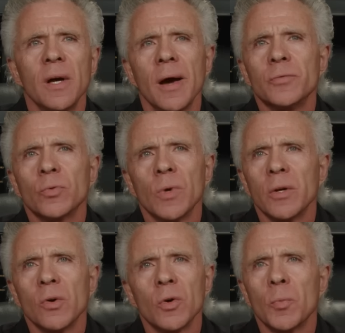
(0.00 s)
times when I
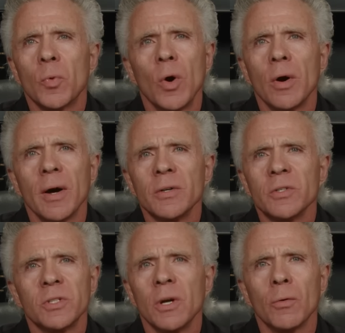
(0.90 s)
go to prayer, I
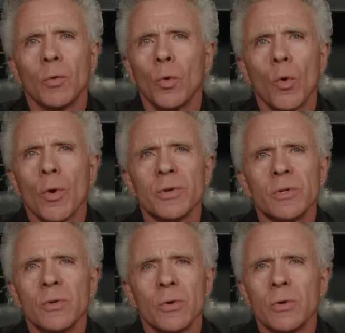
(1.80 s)
just tell the Lord,
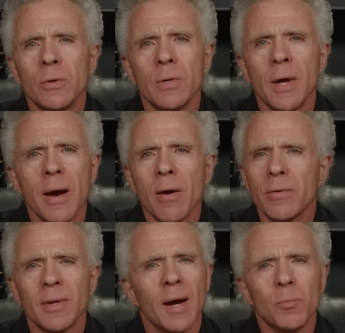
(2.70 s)
you know, you're the
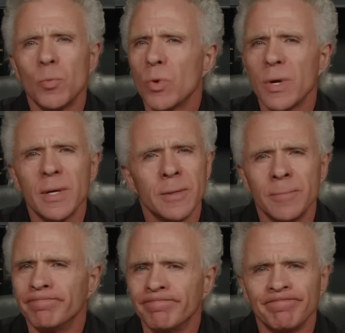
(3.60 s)
air that I breathe.
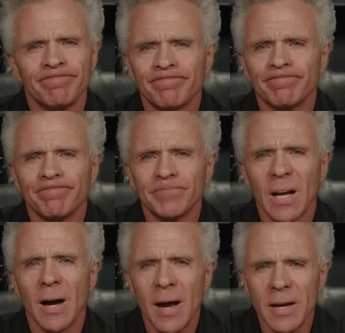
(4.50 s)

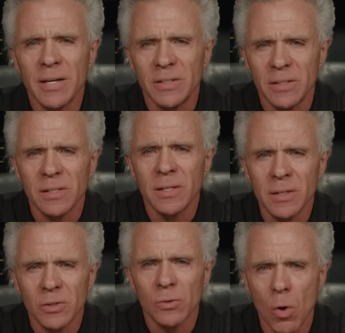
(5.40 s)
I
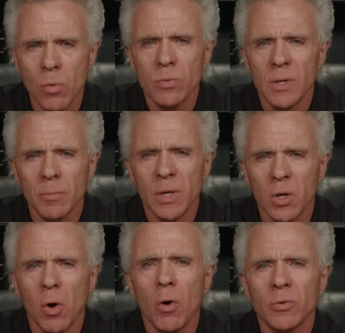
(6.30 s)
exist only
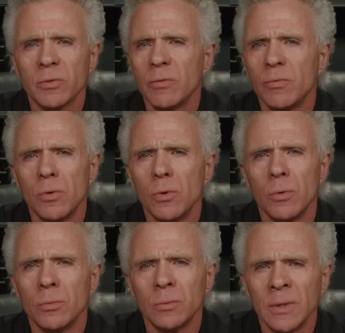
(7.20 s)
because of
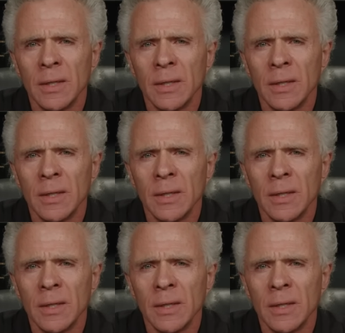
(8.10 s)
you.